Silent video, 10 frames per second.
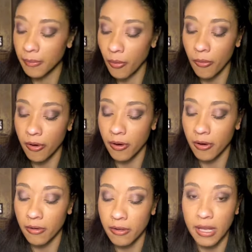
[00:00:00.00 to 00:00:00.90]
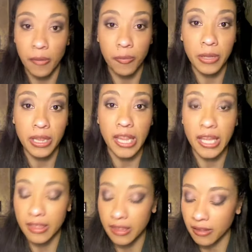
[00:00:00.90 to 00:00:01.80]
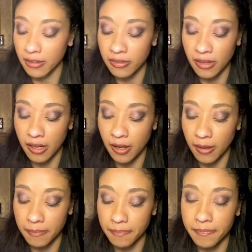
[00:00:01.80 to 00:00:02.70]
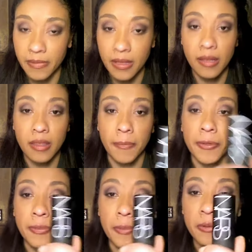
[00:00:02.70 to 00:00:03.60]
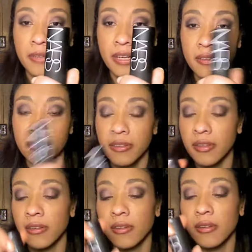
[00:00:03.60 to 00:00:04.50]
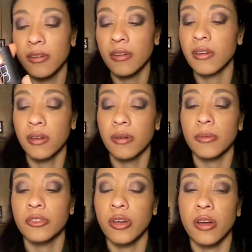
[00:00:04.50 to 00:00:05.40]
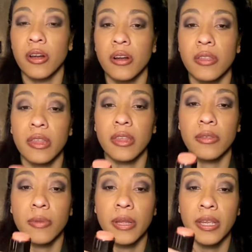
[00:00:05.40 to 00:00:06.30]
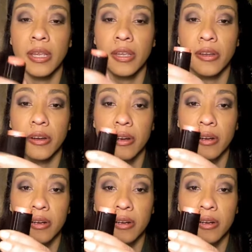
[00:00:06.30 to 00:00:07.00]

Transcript: Or I really like these, the multiple sticks, which are these right here.